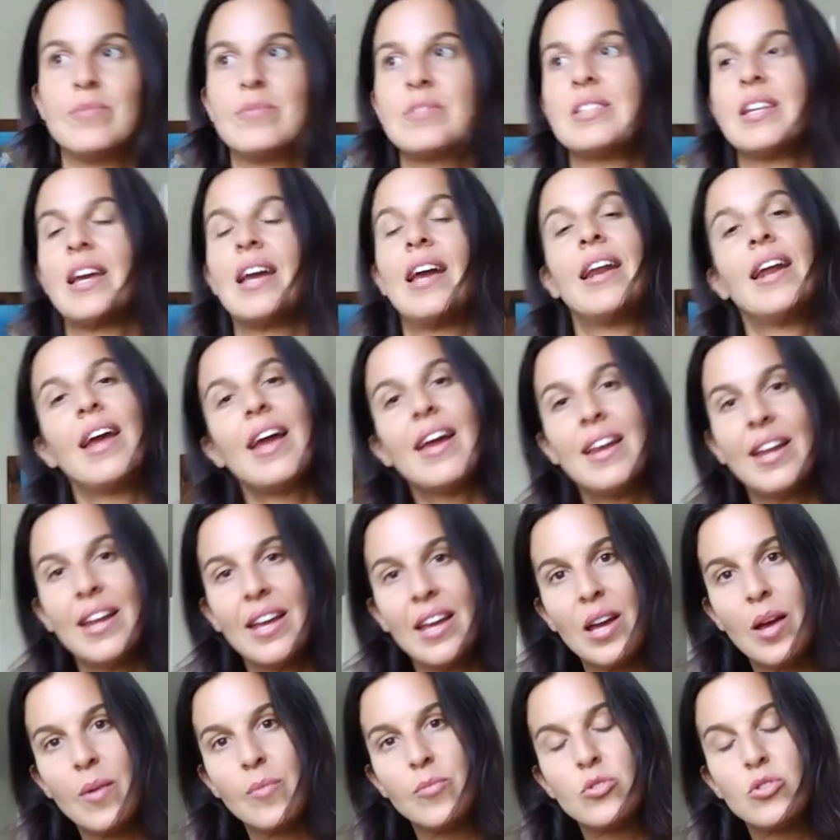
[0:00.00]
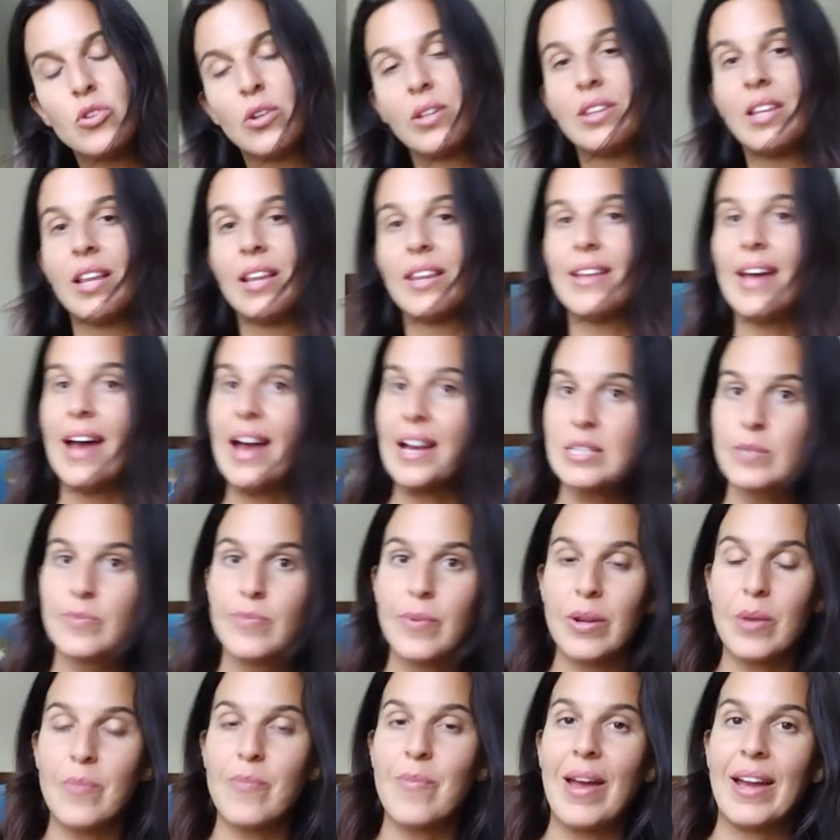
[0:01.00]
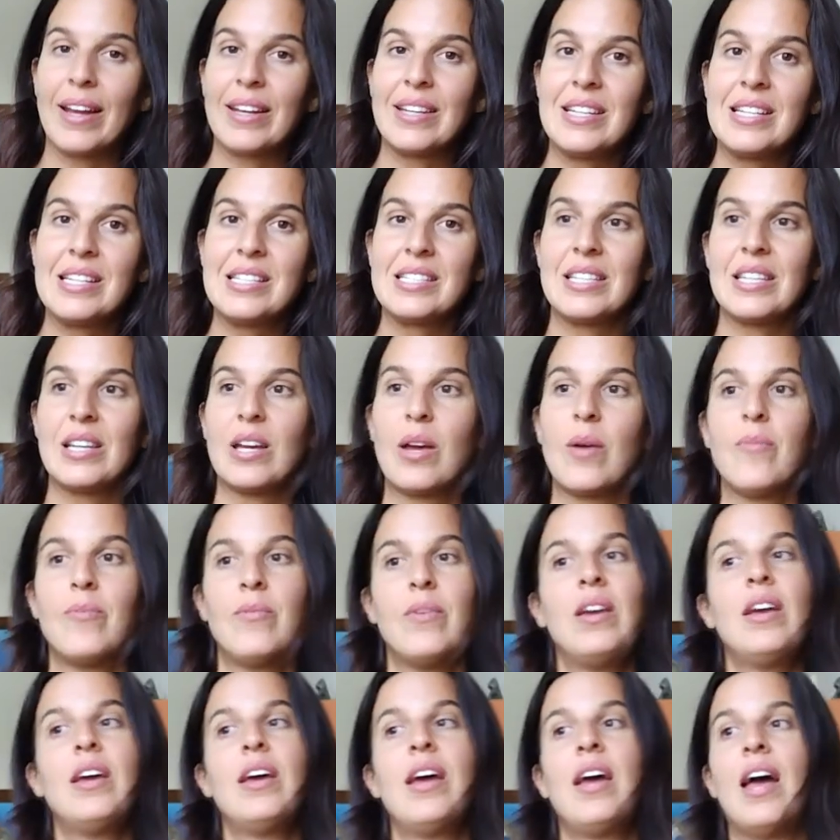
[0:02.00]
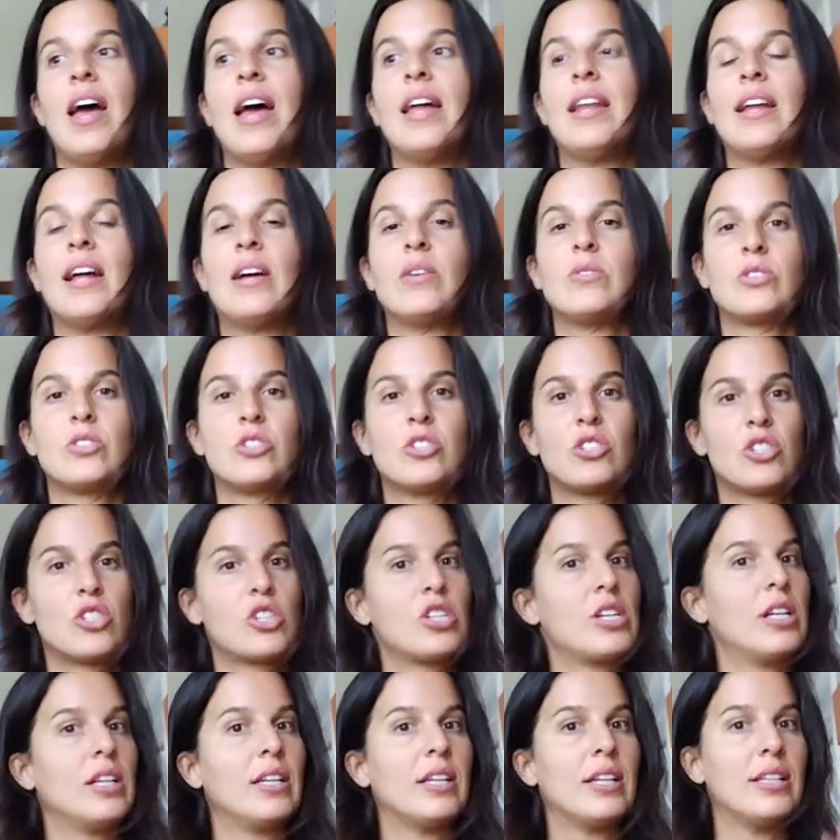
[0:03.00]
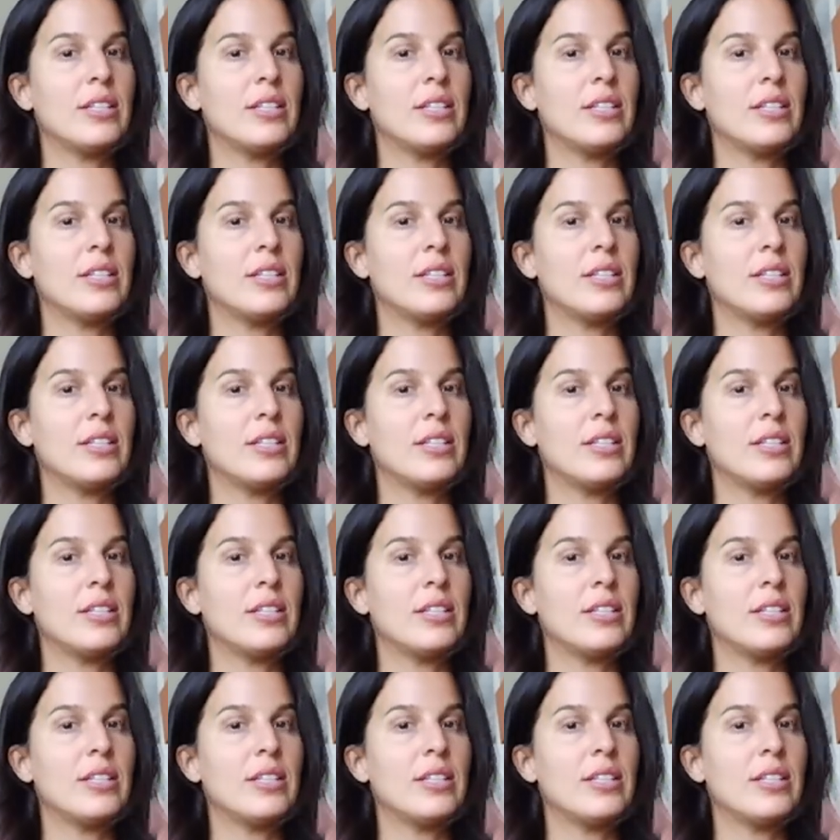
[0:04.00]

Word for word: At 8 a.m., drink the last bit of magnesium, and I was just chilling.